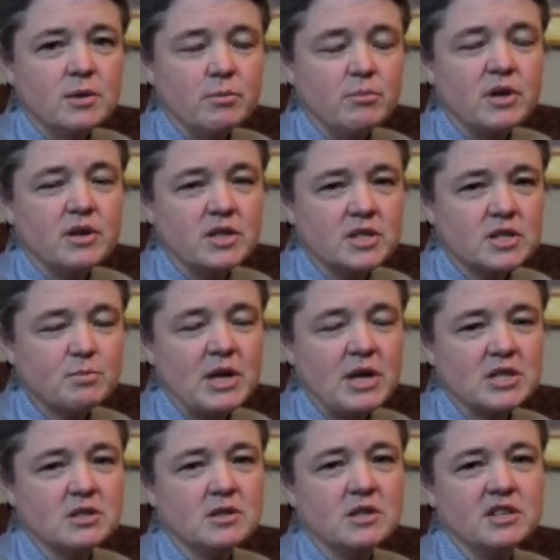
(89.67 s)
but
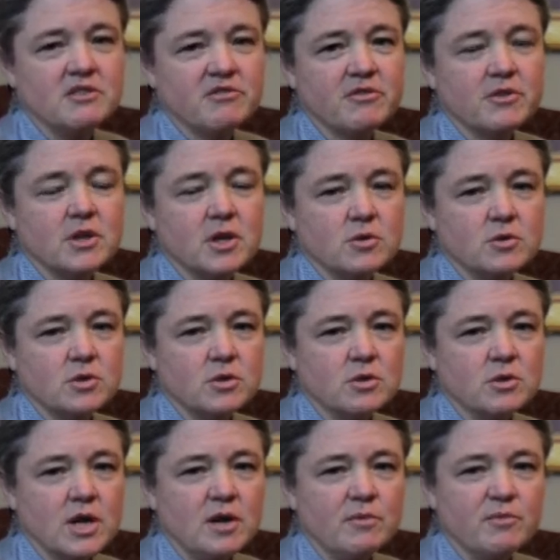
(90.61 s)
especially for those who
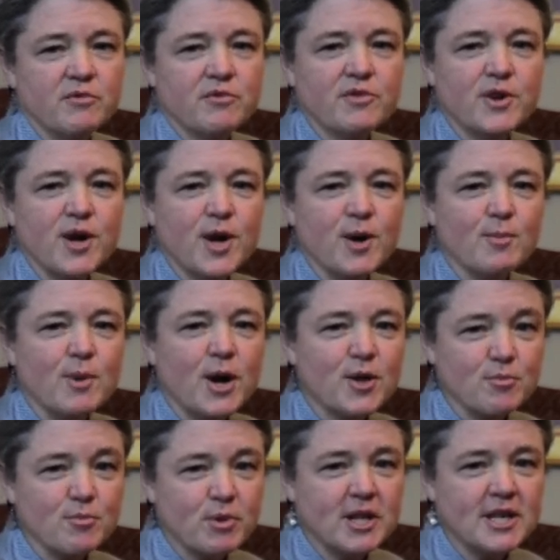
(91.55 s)
come from
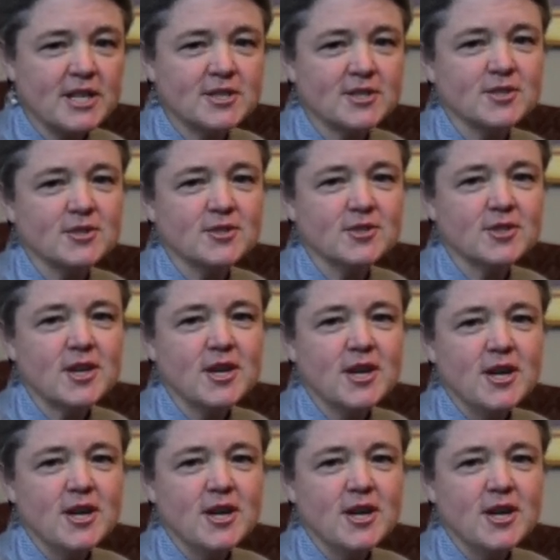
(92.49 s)
other places,